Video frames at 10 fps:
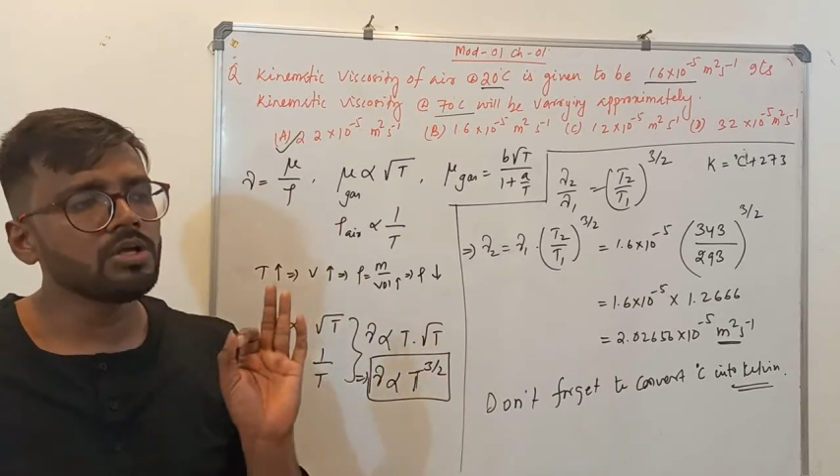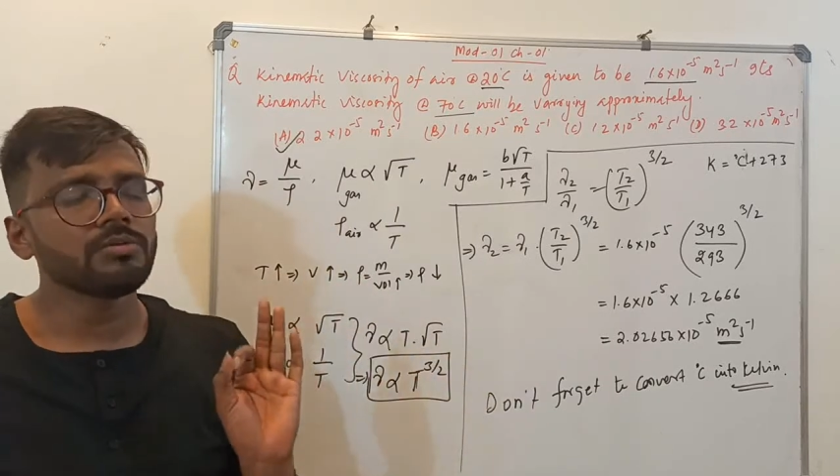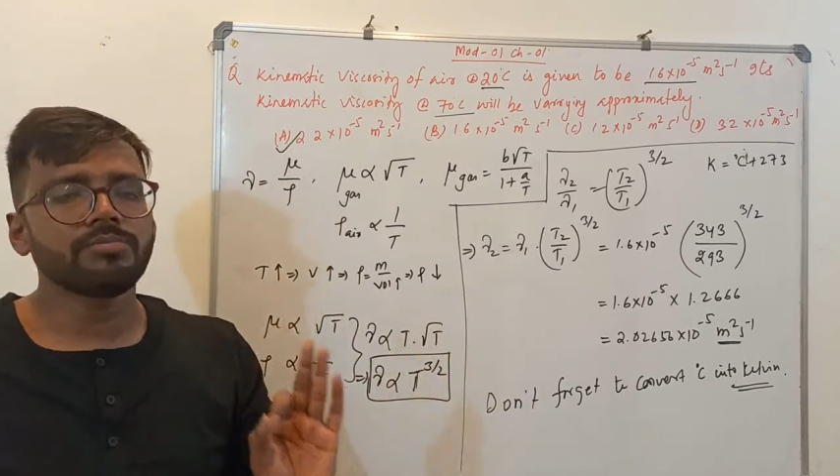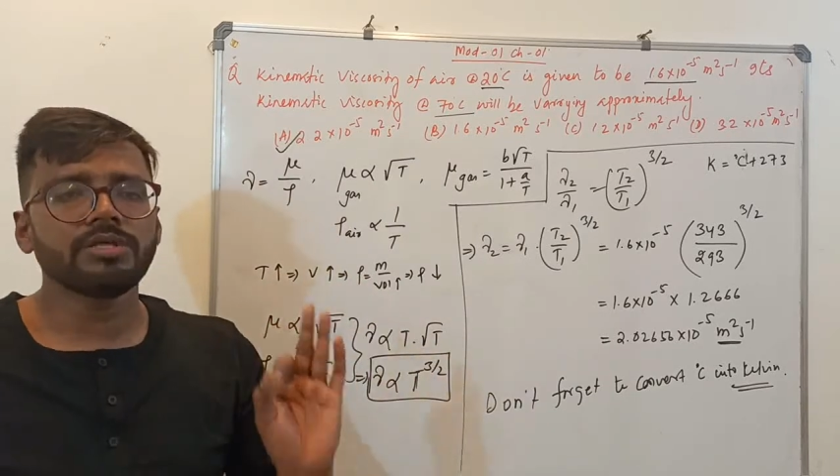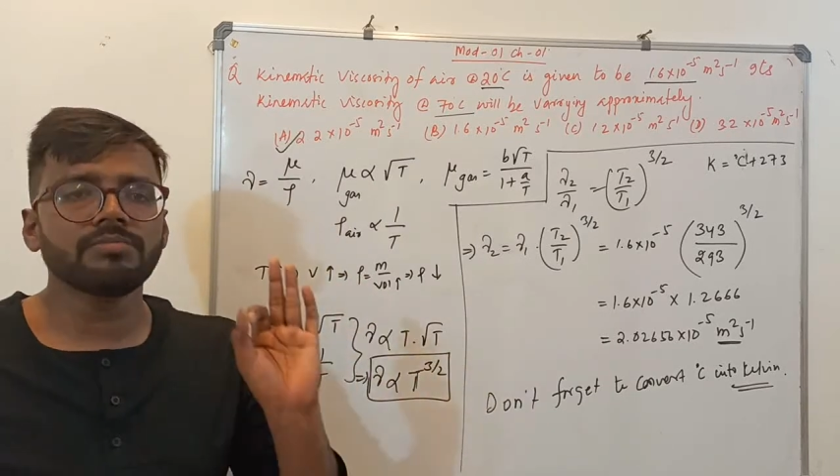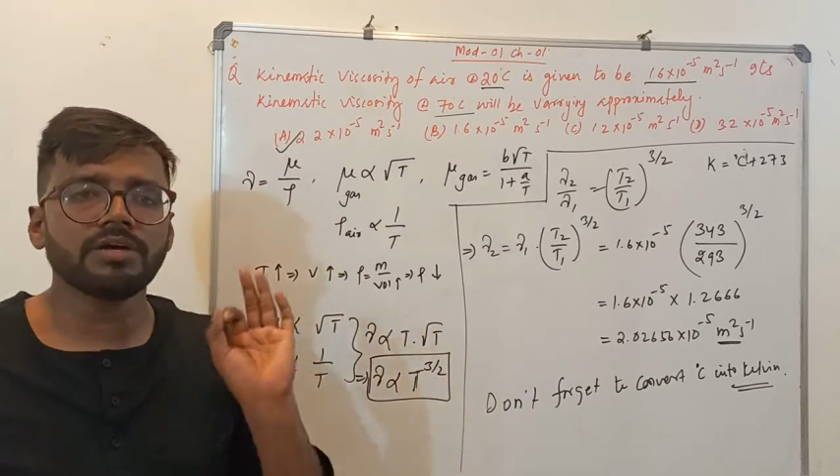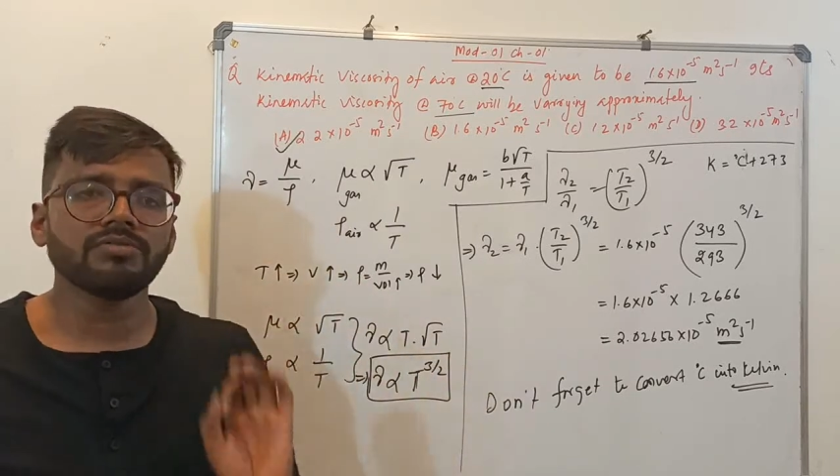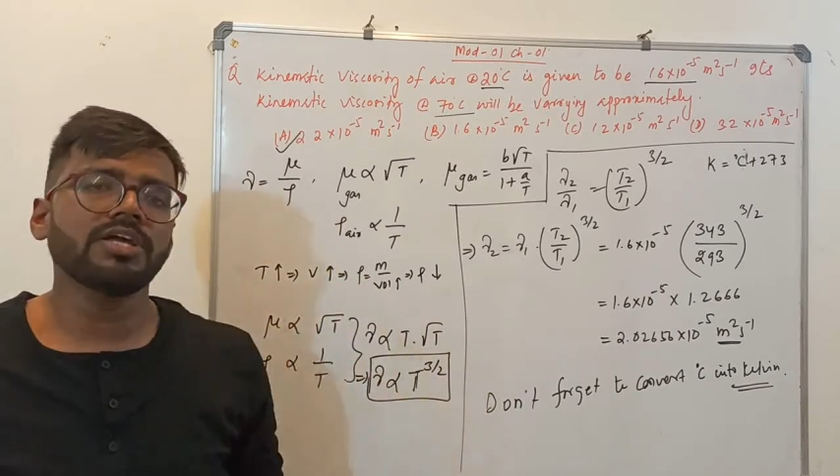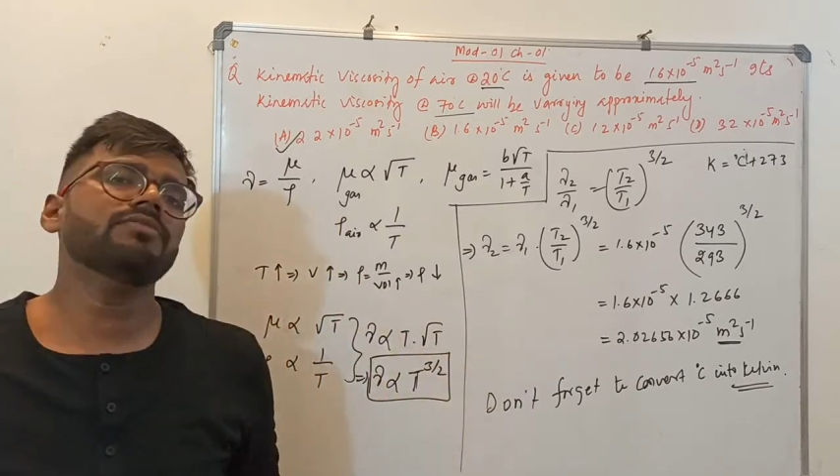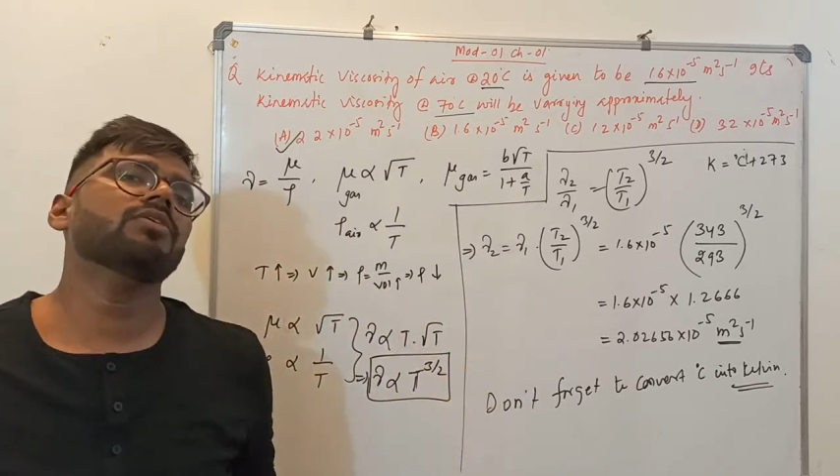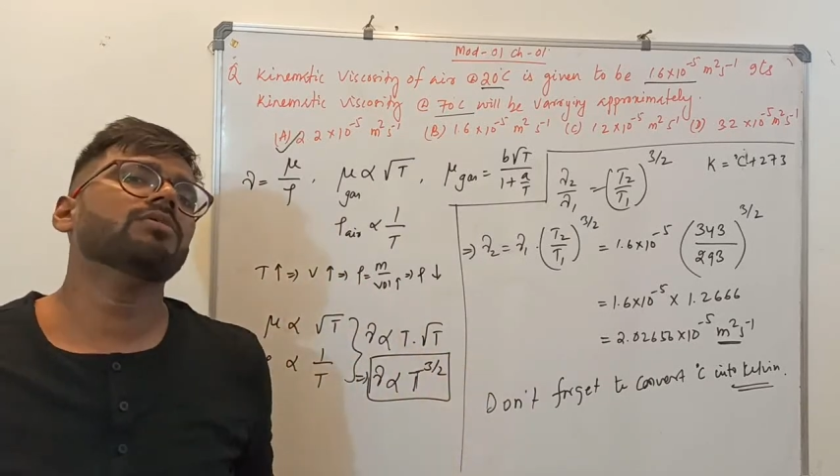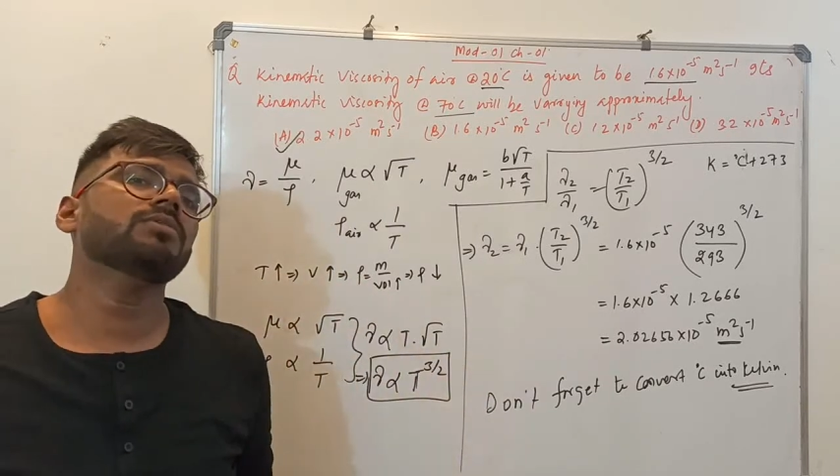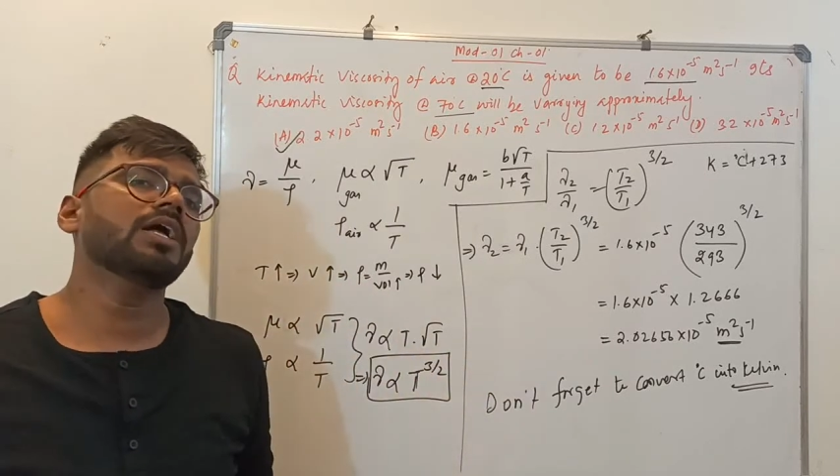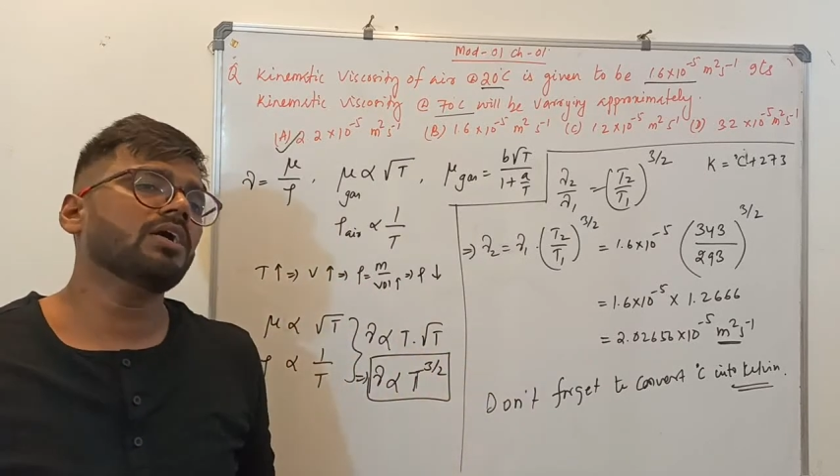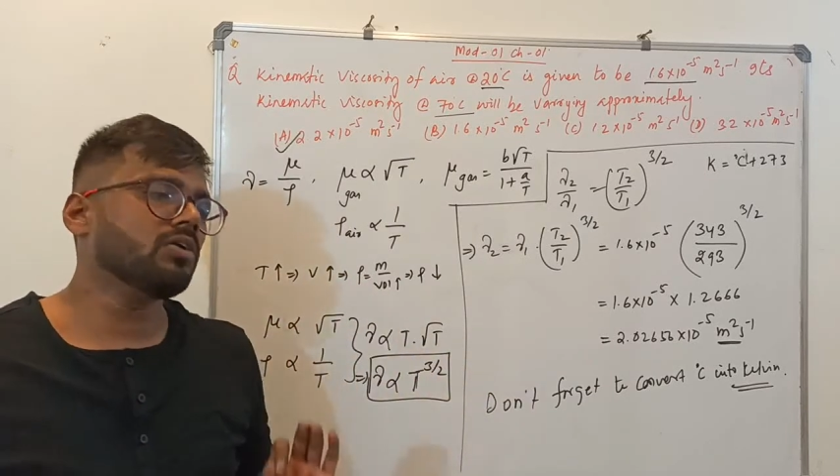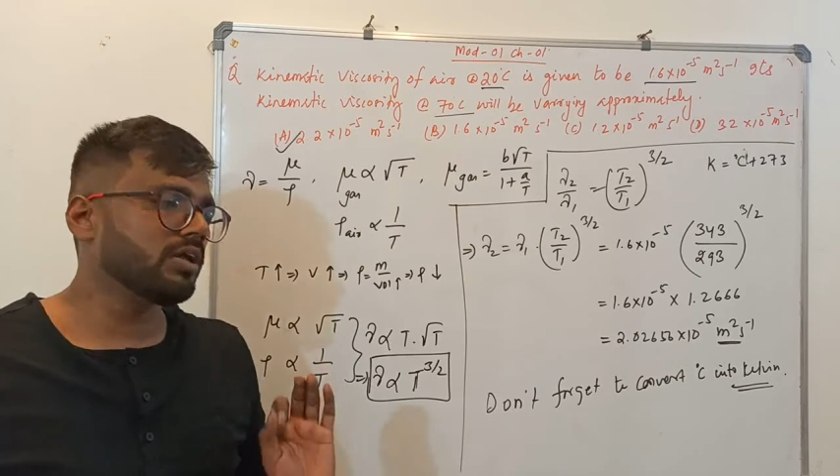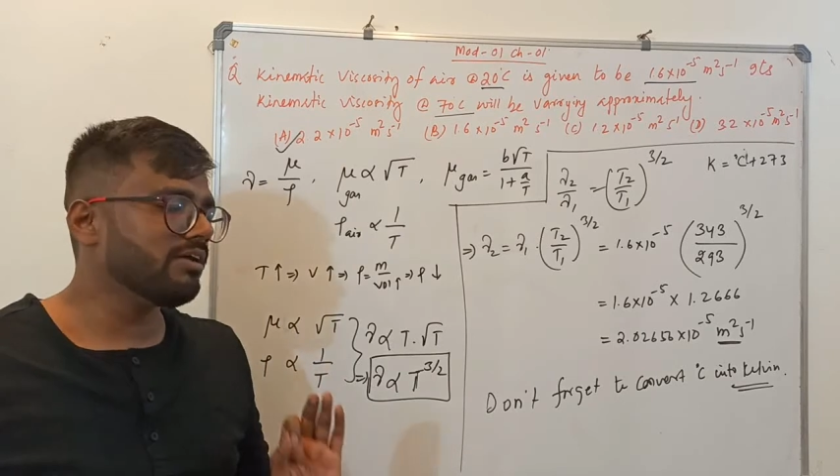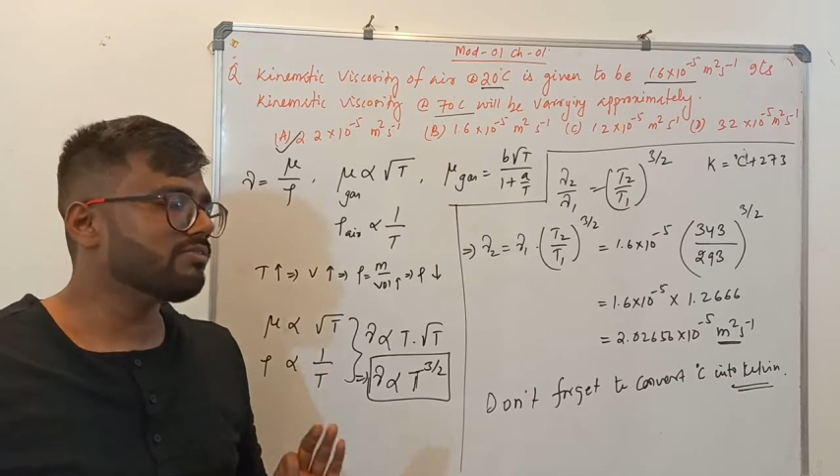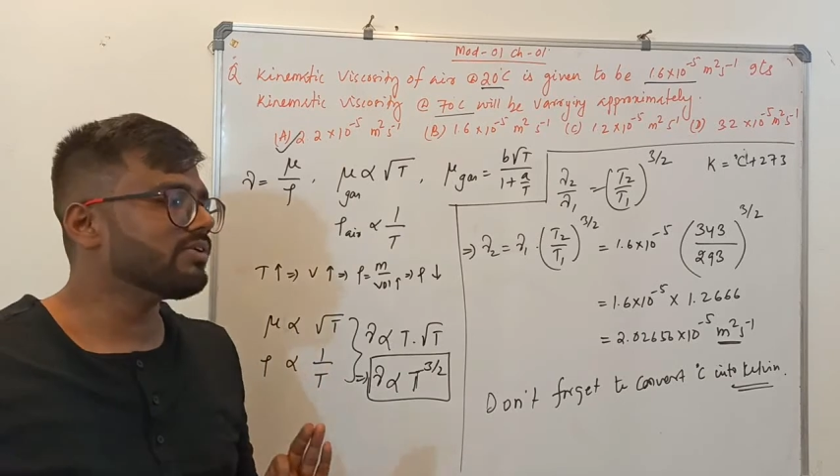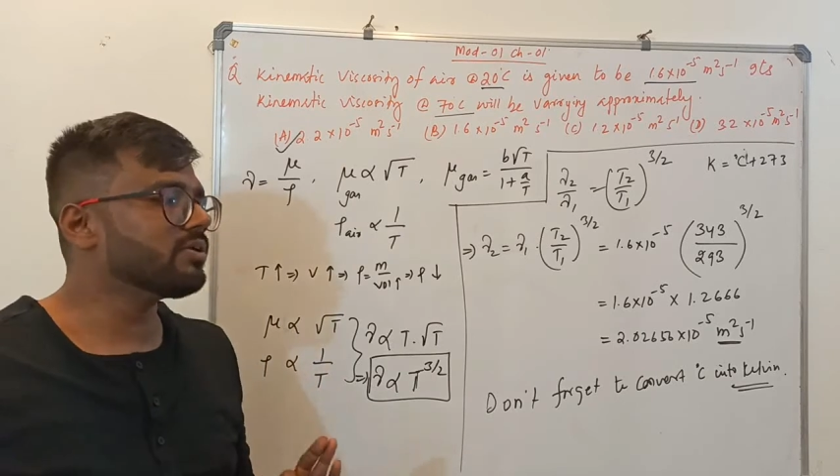v by y formula or
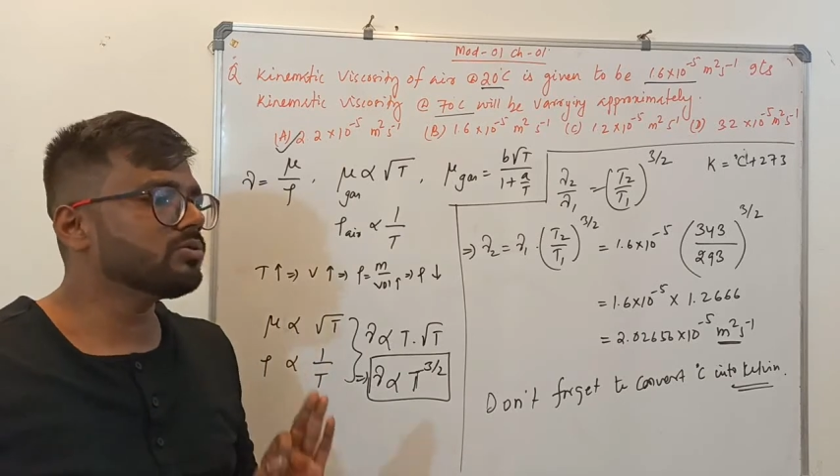f equal